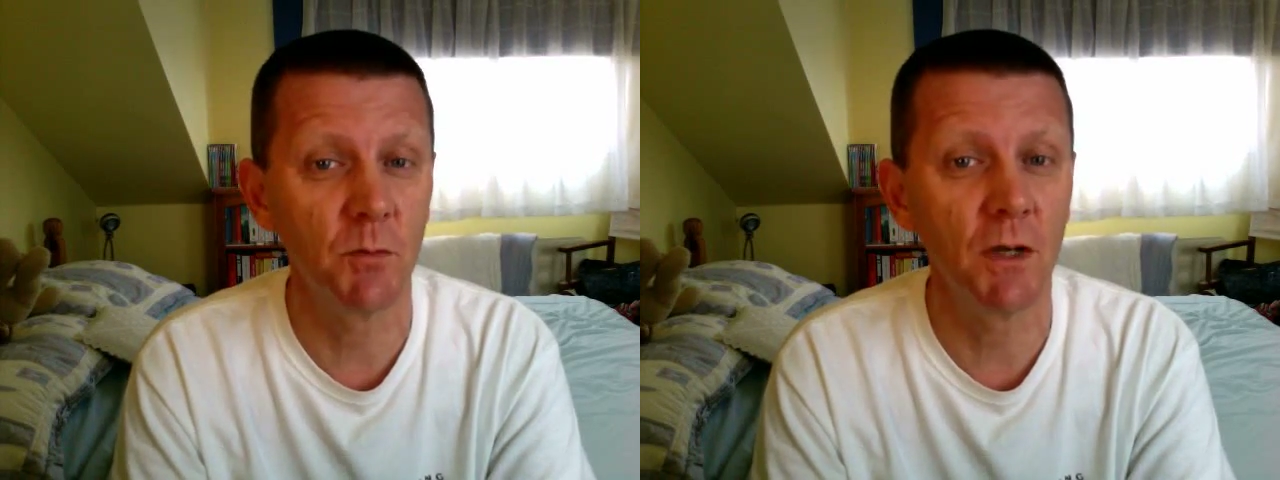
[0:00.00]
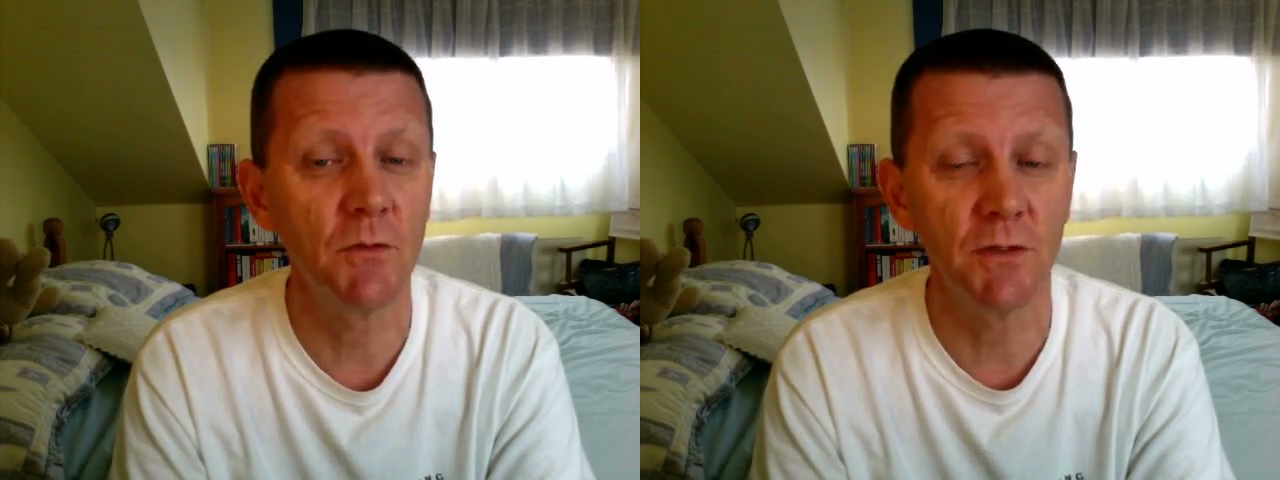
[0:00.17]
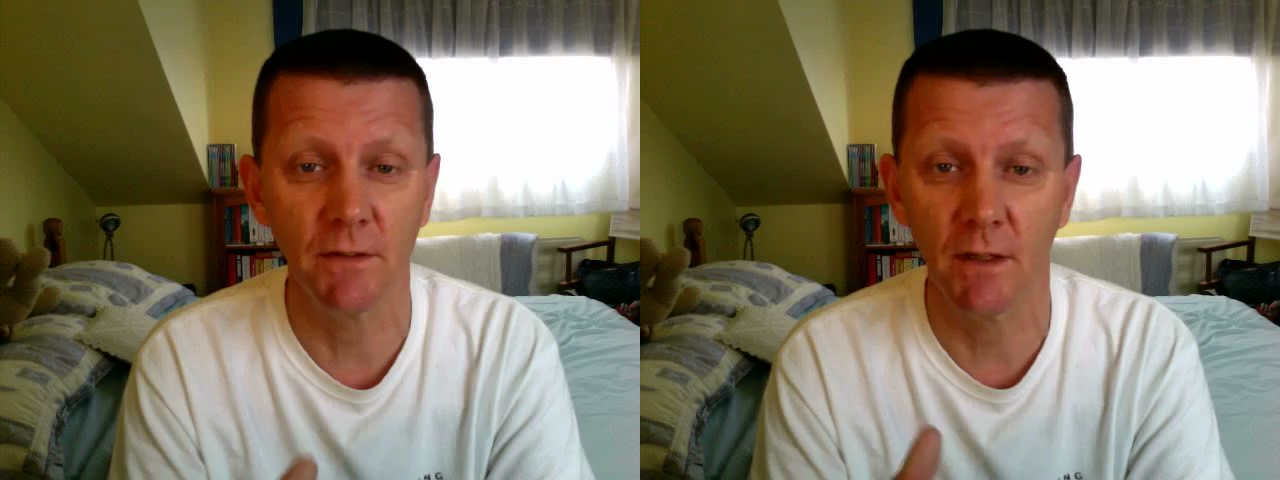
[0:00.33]

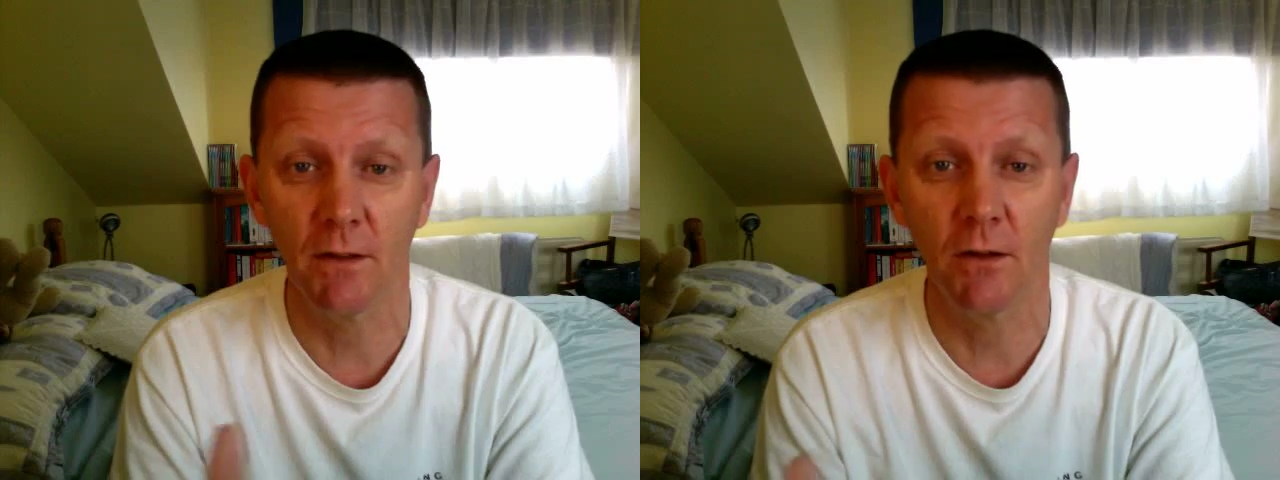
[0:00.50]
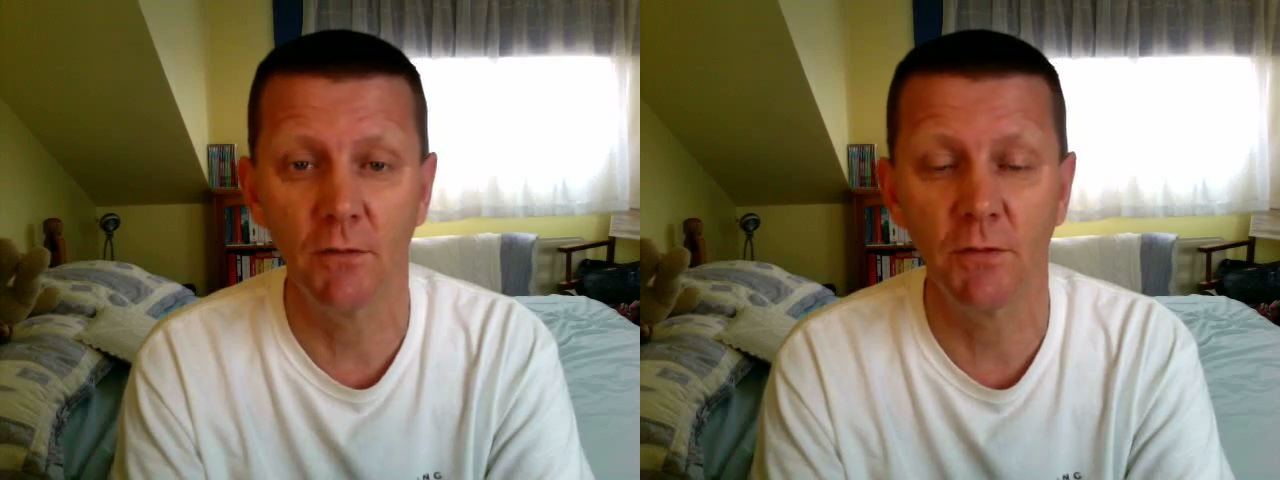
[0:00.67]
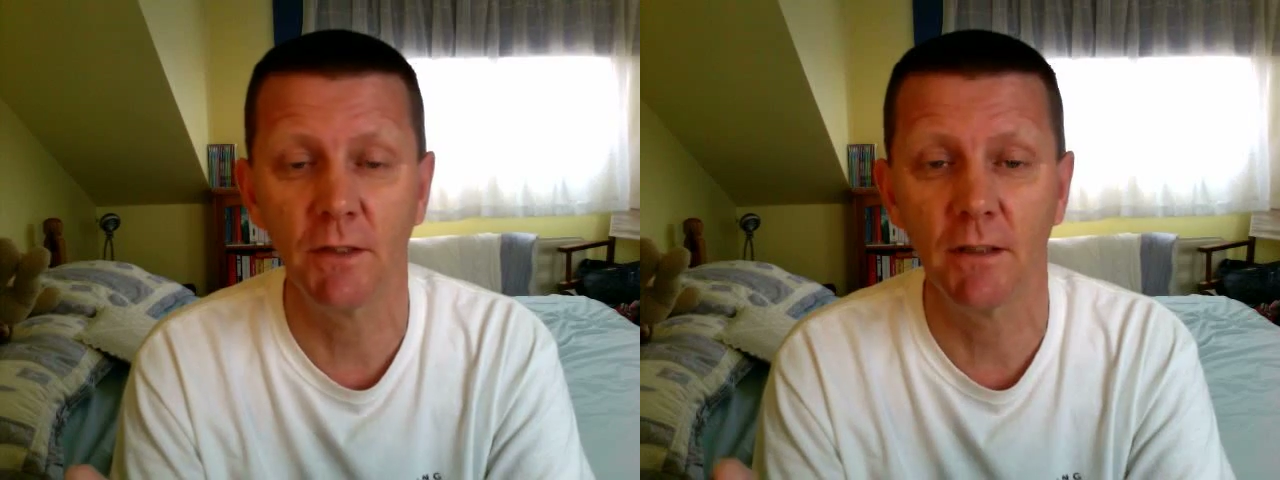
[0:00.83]
promoting the
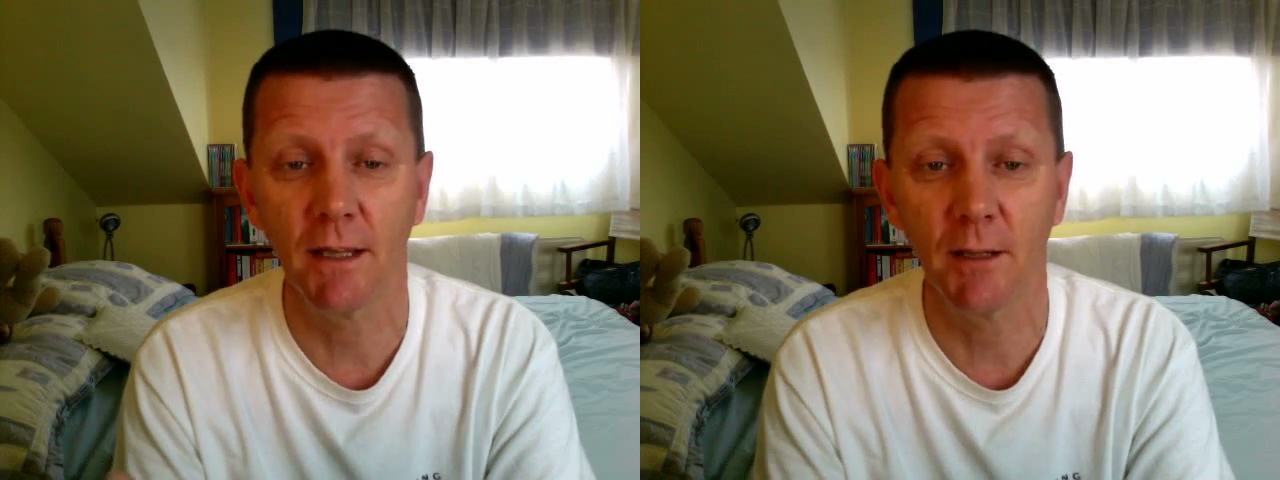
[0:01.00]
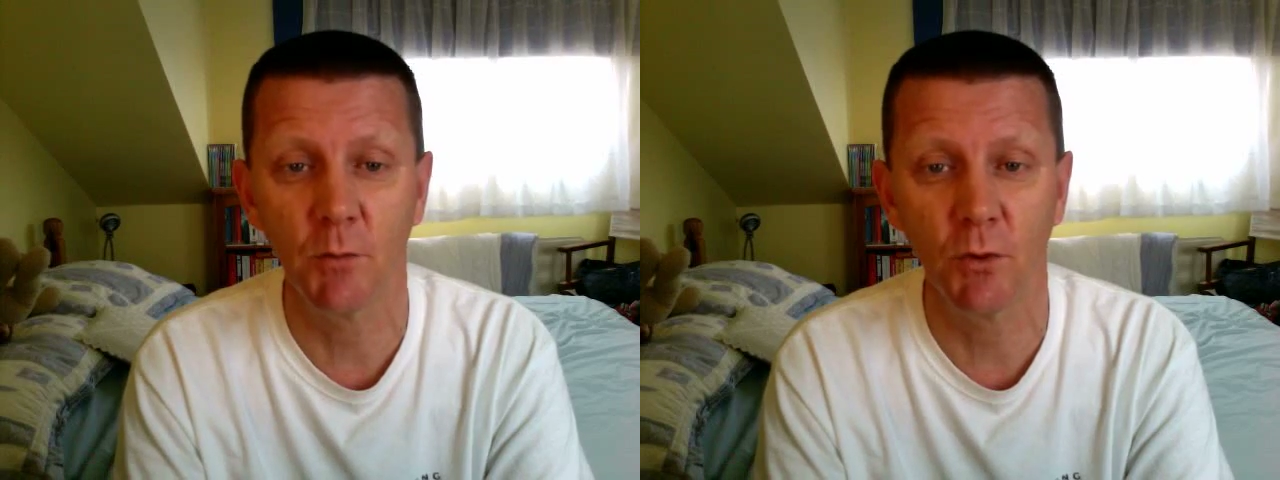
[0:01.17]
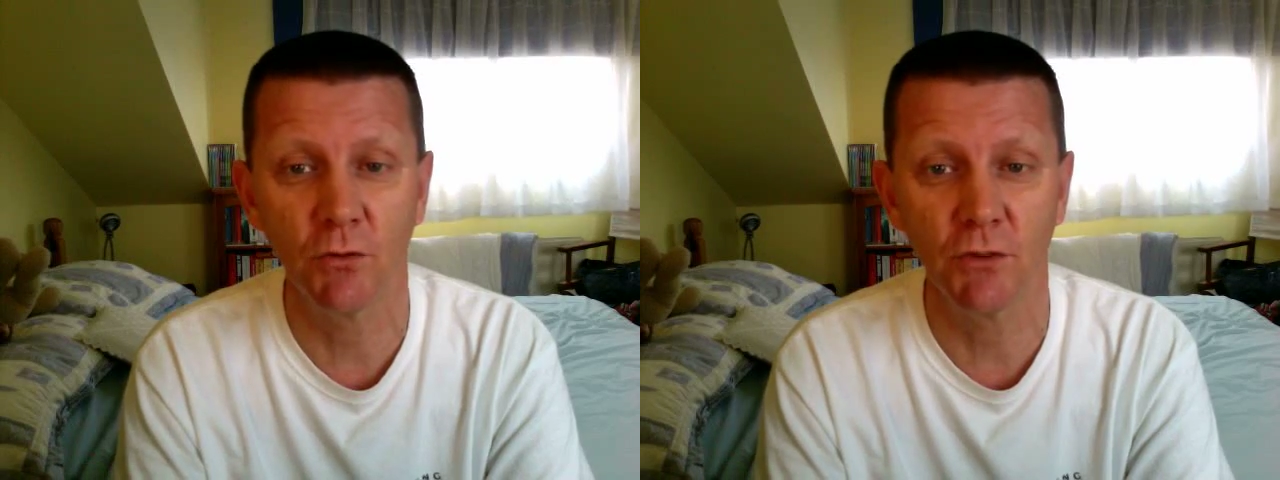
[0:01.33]
Life in a
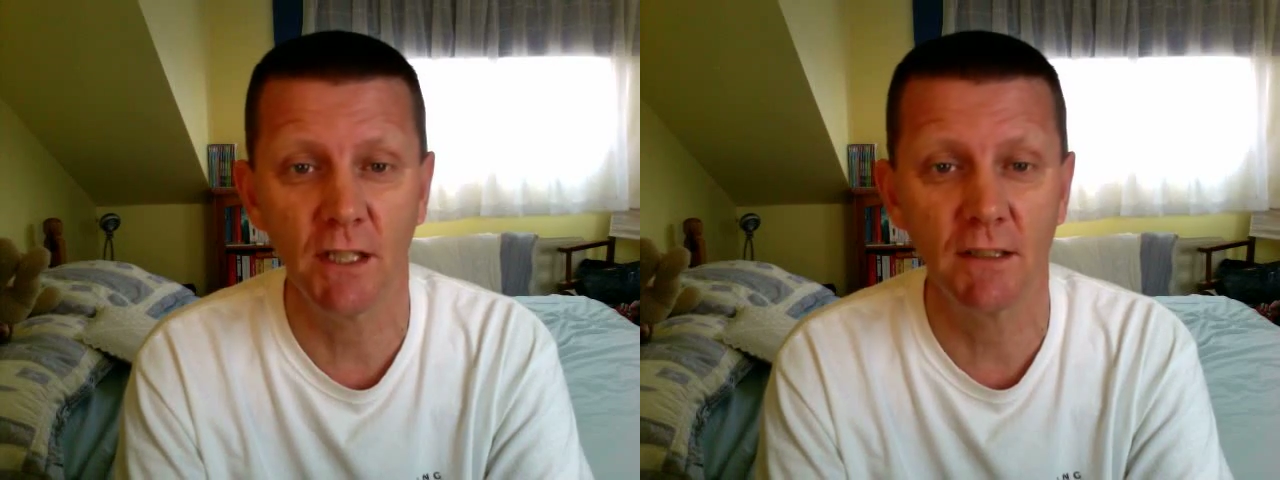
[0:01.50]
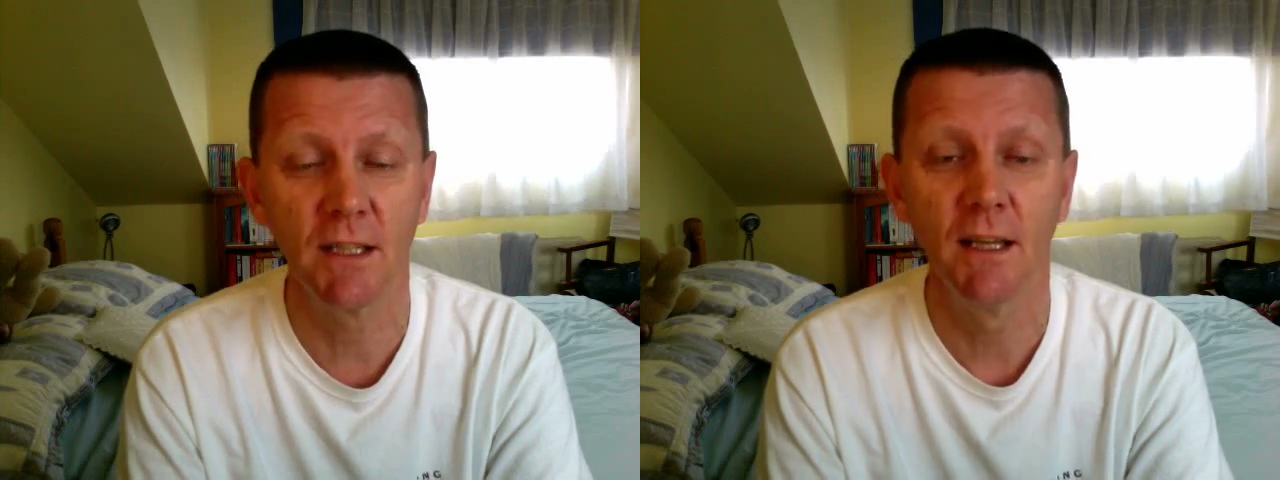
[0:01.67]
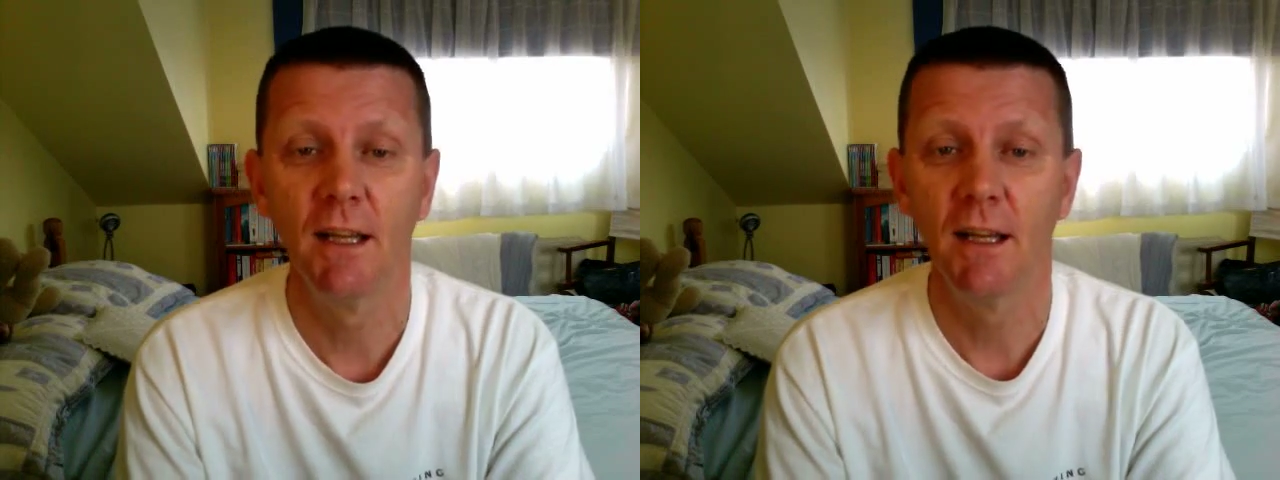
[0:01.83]
Day
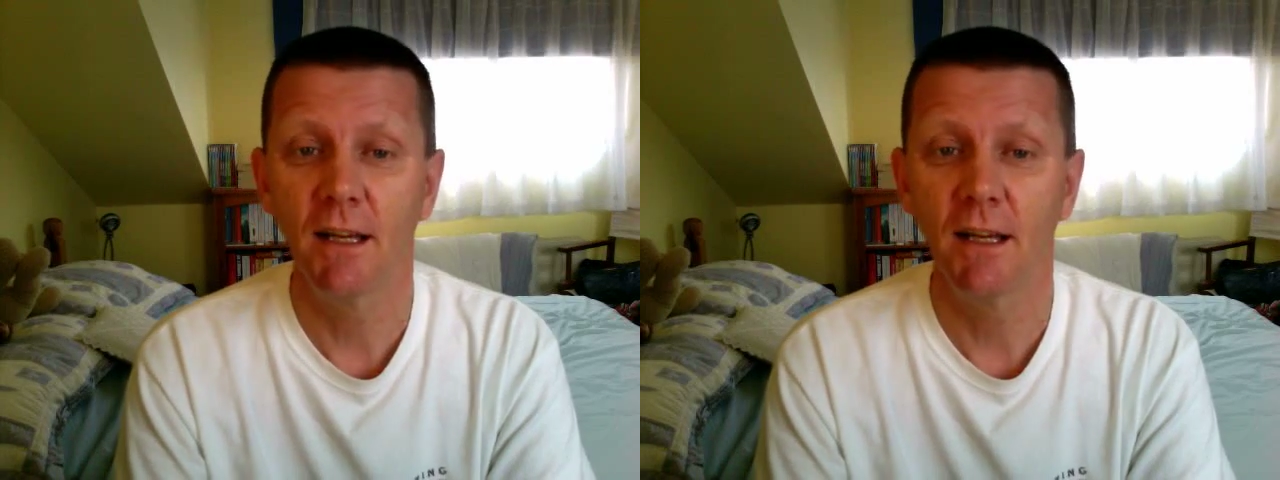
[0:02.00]
project.